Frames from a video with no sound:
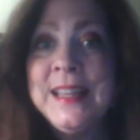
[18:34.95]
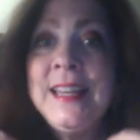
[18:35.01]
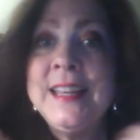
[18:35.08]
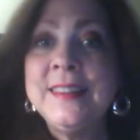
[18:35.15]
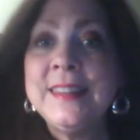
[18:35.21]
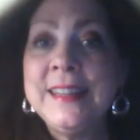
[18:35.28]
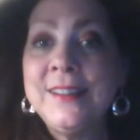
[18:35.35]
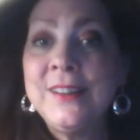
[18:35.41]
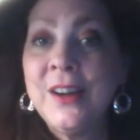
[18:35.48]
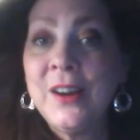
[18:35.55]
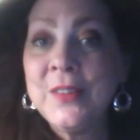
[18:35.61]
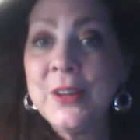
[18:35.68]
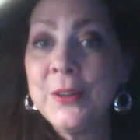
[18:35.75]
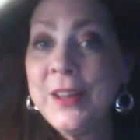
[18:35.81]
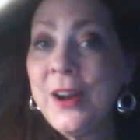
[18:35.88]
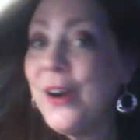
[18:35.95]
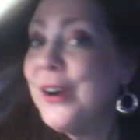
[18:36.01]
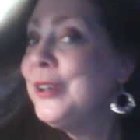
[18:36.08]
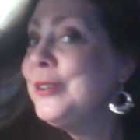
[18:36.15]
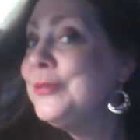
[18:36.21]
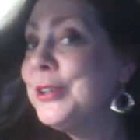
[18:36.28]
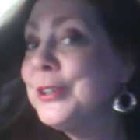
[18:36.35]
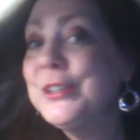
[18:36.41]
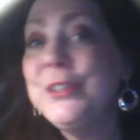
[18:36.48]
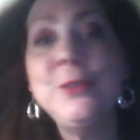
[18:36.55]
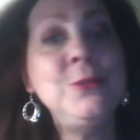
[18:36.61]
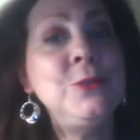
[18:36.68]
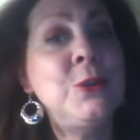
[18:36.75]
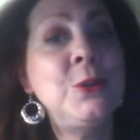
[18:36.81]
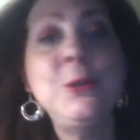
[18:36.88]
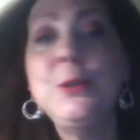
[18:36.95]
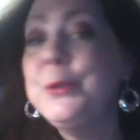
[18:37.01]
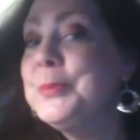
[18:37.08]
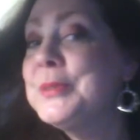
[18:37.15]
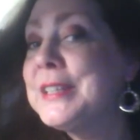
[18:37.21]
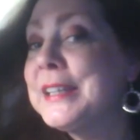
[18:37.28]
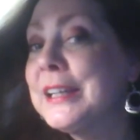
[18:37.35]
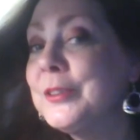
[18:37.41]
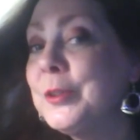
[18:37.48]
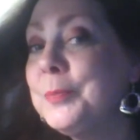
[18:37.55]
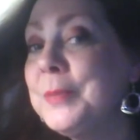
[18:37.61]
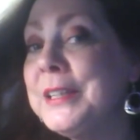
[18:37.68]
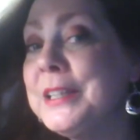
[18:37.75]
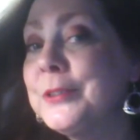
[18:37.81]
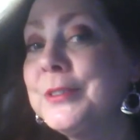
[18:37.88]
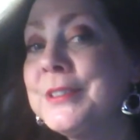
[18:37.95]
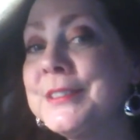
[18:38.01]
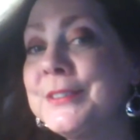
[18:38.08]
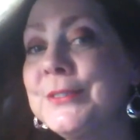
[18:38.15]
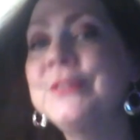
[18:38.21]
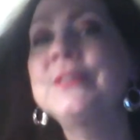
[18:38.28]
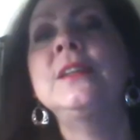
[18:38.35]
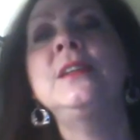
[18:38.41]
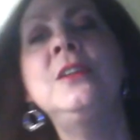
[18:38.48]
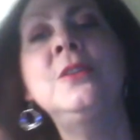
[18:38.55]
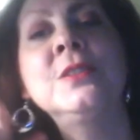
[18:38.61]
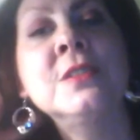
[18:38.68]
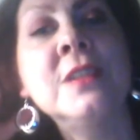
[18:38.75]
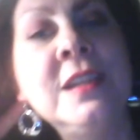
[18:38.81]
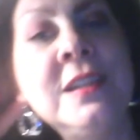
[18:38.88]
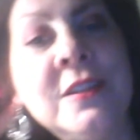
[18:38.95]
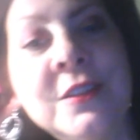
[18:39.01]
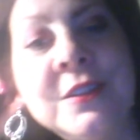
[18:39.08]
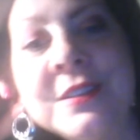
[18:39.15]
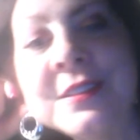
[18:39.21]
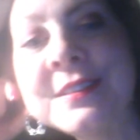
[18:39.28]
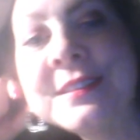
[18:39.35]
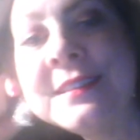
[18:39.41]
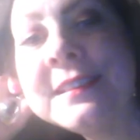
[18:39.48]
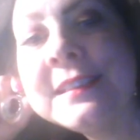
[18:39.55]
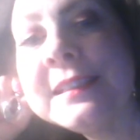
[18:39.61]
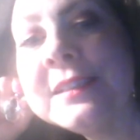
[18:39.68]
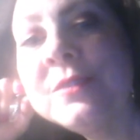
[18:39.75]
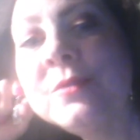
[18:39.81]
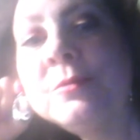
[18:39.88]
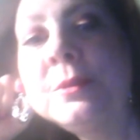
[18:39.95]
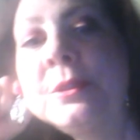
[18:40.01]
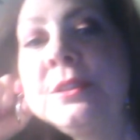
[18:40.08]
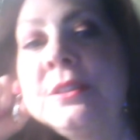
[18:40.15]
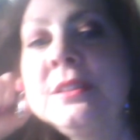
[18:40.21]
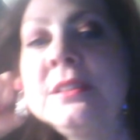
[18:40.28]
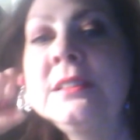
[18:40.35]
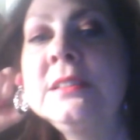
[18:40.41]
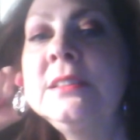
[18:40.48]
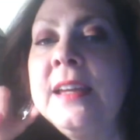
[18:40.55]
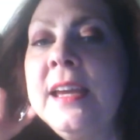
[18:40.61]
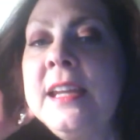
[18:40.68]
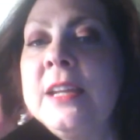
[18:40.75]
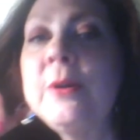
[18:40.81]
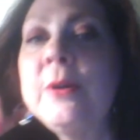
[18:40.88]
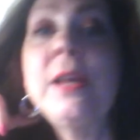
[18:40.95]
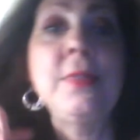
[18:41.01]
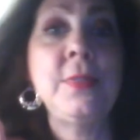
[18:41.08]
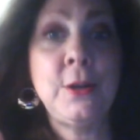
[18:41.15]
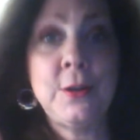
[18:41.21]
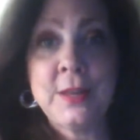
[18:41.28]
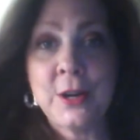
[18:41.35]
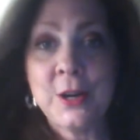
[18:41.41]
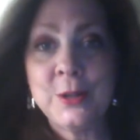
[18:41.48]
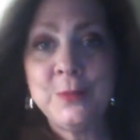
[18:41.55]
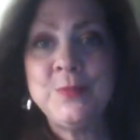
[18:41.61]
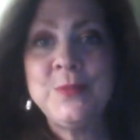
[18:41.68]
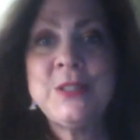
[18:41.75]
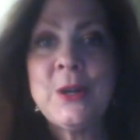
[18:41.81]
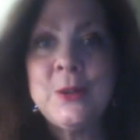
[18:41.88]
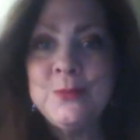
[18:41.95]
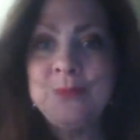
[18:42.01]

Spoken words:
there they are. They're cute. They're hoops. They got little pink crystals. I know it's kind of hard to see, but anyway, there they are. So